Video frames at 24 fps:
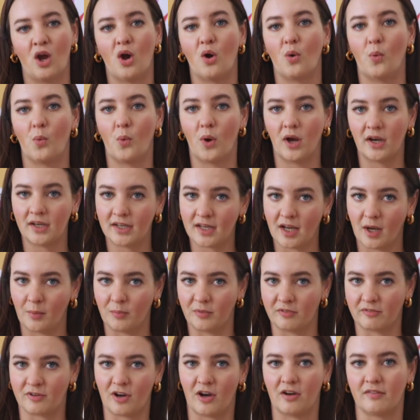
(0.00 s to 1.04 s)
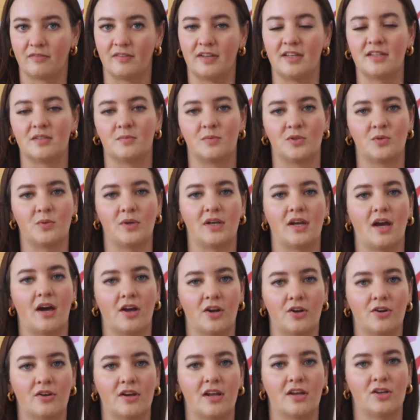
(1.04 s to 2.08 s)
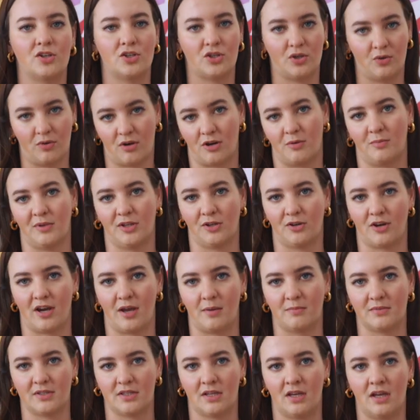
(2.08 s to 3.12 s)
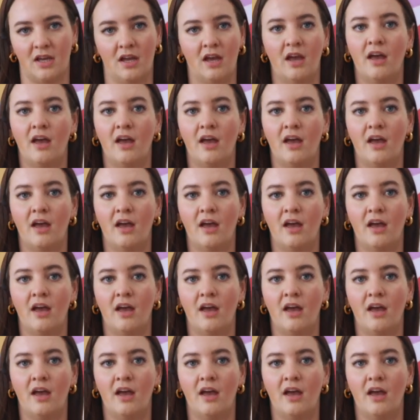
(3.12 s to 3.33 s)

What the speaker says: 1 cup of coffee is between 100 and 200 milligrams.